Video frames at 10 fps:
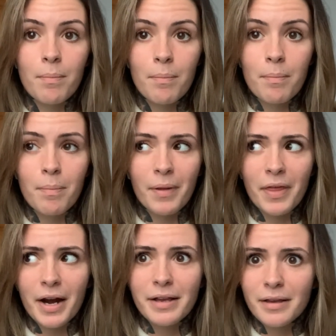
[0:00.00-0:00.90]
But
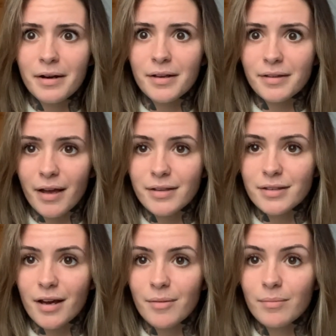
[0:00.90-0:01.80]
then I did it a second
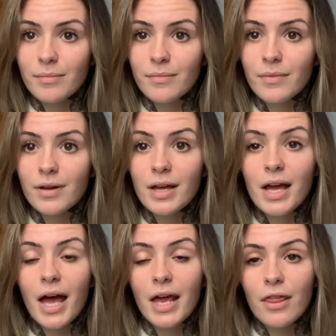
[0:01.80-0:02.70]
time,
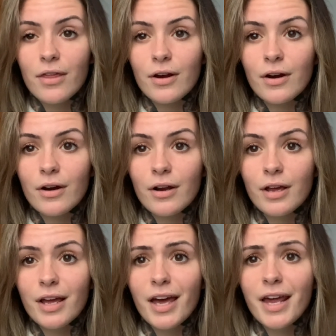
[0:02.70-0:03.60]
and a third,
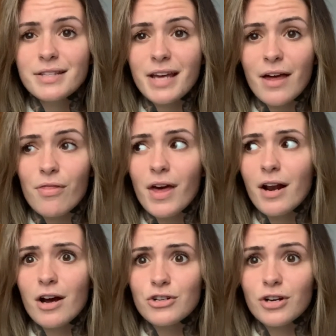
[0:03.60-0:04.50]
and a 10th, and a
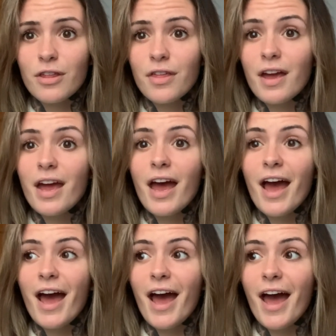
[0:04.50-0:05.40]
100th.
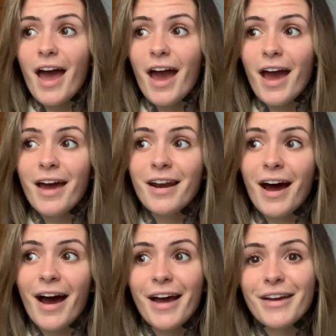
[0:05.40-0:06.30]
And
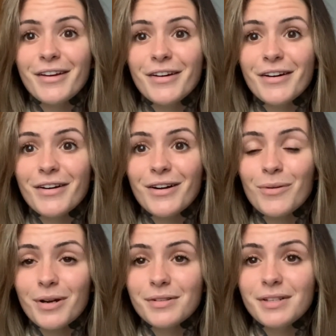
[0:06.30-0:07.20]
I
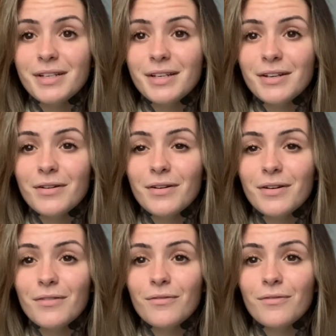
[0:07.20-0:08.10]
quickly
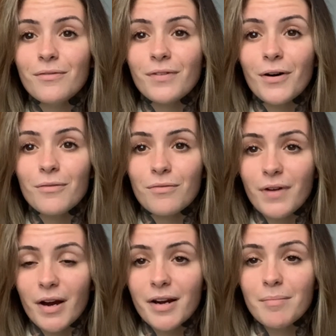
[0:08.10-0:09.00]
fell
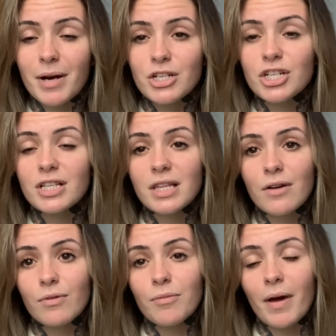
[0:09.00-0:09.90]
very much in
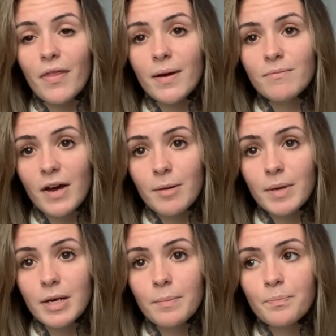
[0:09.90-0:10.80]
love with methamphetamine.